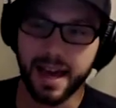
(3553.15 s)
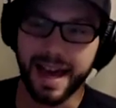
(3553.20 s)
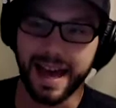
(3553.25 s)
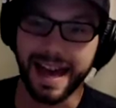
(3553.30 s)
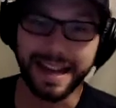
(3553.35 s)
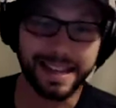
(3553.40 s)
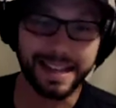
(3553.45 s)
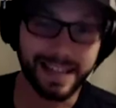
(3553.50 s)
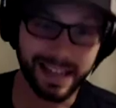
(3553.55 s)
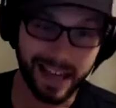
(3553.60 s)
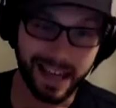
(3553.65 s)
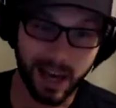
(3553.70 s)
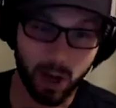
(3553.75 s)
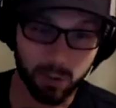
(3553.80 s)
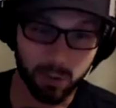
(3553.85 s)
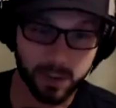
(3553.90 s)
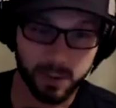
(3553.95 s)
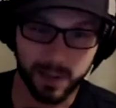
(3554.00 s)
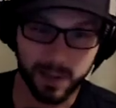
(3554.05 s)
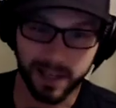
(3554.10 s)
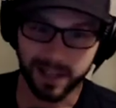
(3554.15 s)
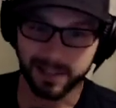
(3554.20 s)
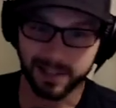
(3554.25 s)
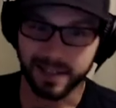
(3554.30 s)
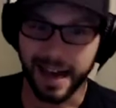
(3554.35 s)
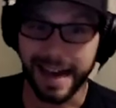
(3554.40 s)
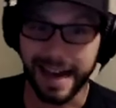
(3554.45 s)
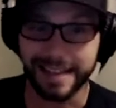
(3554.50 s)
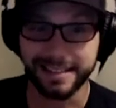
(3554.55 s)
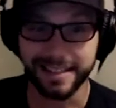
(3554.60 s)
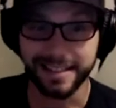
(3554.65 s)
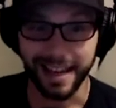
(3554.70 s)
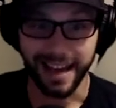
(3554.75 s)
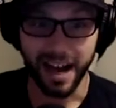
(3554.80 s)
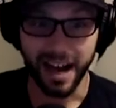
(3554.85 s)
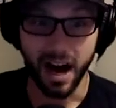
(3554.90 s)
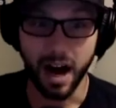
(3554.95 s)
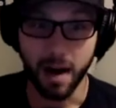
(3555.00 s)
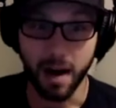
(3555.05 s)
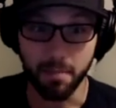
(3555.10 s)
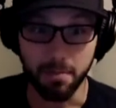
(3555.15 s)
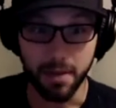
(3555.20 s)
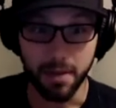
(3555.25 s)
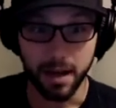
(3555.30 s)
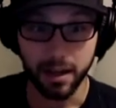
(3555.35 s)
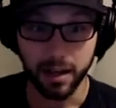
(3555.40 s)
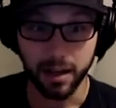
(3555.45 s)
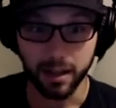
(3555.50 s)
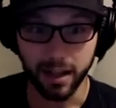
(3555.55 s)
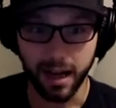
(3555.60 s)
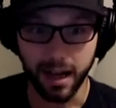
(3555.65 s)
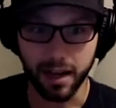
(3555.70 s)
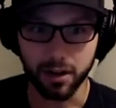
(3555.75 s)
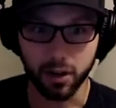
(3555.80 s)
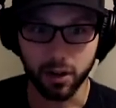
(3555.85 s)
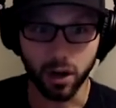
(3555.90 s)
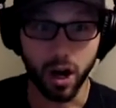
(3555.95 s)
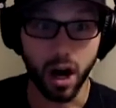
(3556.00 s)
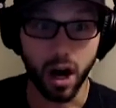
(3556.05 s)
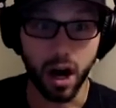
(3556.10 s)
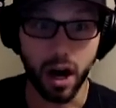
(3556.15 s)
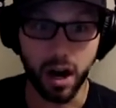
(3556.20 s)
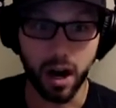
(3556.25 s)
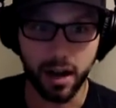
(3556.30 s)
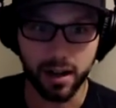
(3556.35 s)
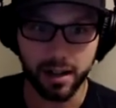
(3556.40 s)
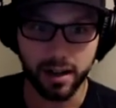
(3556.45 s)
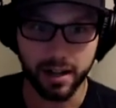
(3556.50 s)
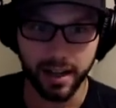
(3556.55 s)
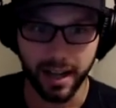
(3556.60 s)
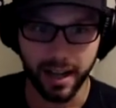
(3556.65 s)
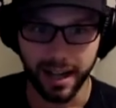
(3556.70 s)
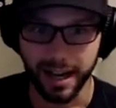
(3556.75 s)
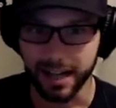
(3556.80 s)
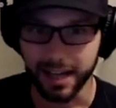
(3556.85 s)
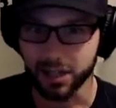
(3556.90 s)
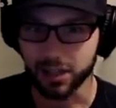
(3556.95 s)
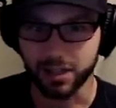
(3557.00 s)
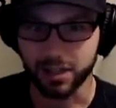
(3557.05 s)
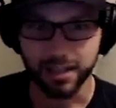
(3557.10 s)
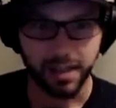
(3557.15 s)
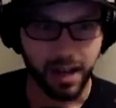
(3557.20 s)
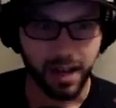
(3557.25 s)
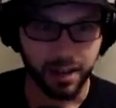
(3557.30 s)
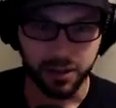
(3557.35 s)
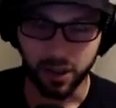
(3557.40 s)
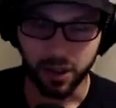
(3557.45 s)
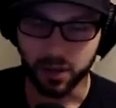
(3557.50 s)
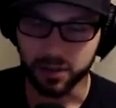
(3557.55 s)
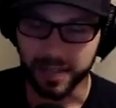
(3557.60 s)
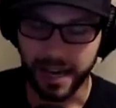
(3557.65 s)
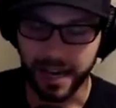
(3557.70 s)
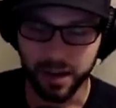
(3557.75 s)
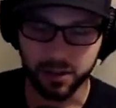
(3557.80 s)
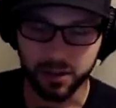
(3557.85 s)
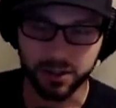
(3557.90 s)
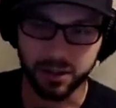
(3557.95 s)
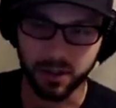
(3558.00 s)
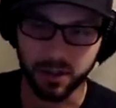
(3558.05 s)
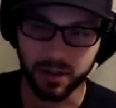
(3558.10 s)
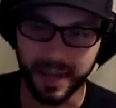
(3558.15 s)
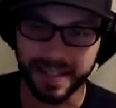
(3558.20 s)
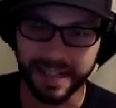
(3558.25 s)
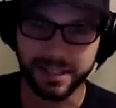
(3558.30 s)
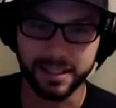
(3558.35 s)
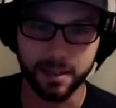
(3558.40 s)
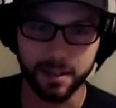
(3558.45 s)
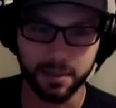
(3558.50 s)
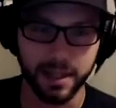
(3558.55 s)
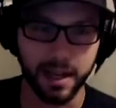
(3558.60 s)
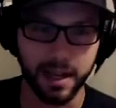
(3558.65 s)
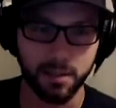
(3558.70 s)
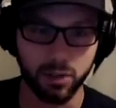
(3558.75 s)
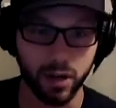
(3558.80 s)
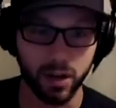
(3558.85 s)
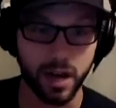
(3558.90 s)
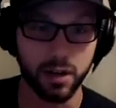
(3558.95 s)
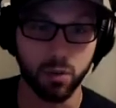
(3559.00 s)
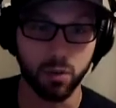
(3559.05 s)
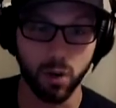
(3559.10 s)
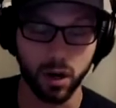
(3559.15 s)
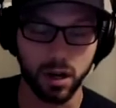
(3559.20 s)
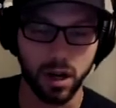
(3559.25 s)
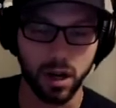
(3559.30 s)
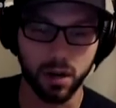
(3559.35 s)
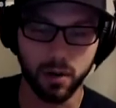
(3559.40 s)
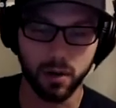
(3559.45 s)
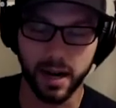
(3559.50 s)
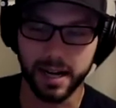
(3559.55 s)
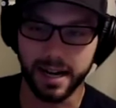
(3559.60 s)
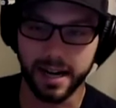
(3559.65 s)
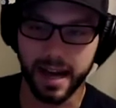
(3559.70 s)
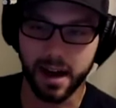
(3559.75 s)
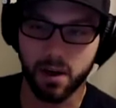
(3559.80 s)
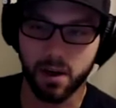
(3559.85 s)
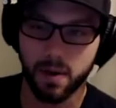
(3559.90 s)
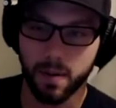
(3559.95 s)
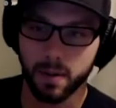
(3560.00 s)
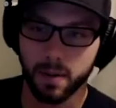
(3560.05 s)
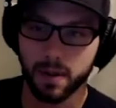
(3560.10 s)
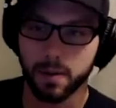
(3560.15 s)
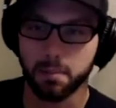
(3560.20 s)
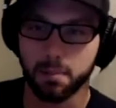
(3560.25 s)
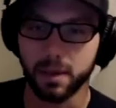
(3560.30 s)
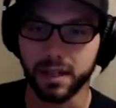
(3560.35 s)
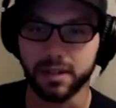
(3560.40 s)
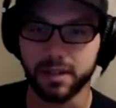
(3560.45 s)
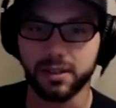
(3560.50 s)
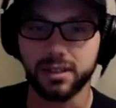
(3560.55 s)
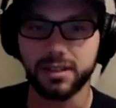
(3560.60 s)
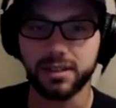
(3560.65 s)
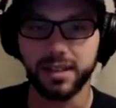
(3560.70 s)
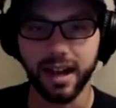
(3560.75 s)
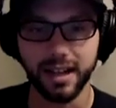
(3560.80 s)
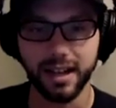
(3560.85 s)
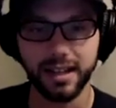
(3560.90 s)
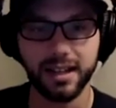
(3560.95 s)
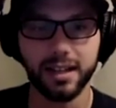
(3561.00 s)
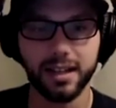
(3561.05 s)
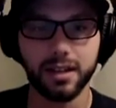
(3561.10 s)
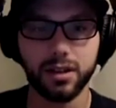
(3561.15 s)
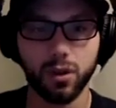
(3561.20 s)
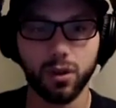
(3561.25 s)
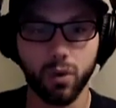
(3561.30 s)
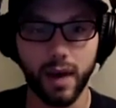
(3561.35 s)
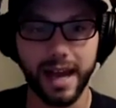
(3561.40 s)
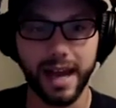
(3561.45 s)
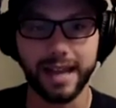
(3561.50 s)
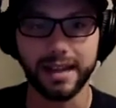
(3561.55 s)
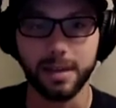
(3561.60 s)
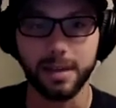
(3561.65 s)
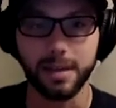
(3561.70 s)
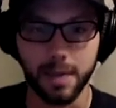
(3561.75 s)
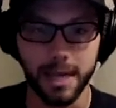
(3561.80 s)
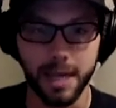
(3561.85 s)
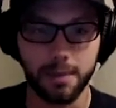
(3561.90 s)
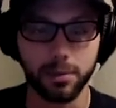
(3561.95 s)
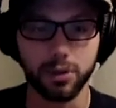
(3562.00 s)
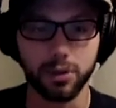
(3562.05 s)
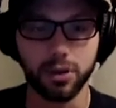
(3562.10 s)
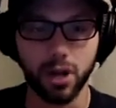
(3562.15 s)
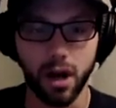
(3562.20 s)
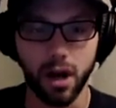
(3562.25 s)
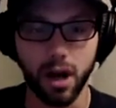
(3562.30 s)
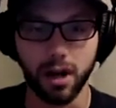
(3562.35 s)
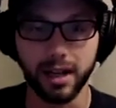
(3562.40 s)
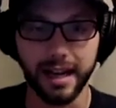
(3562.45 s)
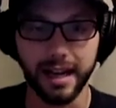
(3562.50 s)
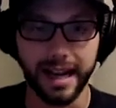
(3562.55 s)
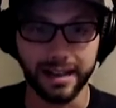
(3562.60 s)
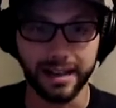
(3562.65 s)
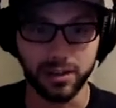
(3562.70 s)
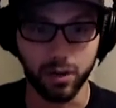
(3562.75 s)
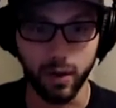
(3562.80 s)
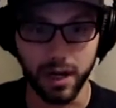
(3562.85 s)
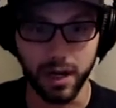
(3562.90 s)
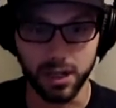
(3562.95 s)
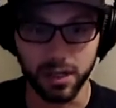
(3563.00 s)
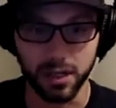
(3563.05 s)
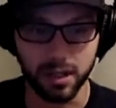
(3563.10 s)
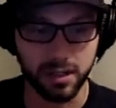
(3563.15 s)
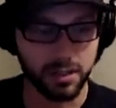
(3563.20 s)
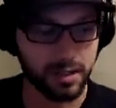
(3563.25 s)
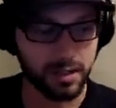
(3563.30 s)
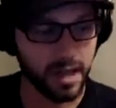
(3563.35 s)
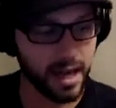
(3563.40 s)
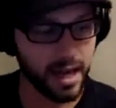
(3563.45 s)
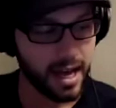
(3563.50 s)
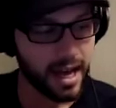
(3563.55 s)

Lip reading: Editing helps because I say a lot, or and I just cut those out. So that's something I'm trying to work on right now. But studying the way that people talk and ask questions.